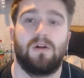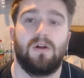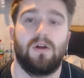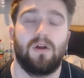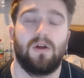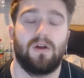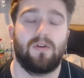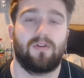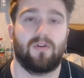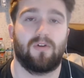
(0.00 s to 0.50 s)

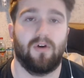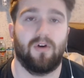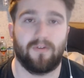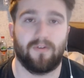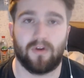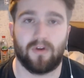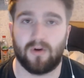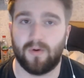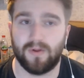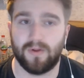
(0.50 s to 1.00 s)
So if you can go
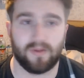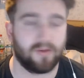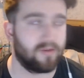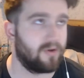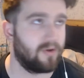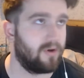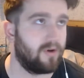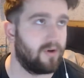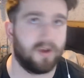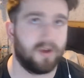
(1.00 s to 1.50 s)
in
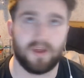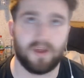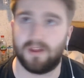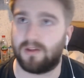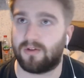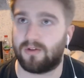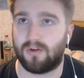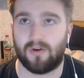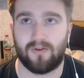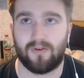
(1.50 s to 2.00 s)
store, in
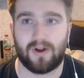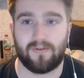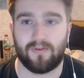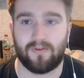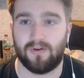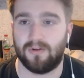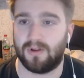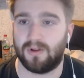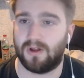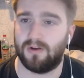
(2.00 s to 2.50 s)
store raffle,
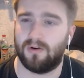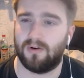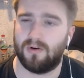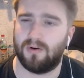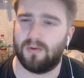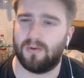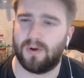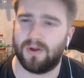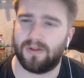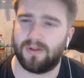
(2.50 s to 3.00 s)
I know, what
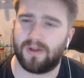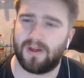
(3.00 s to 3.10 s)
is it?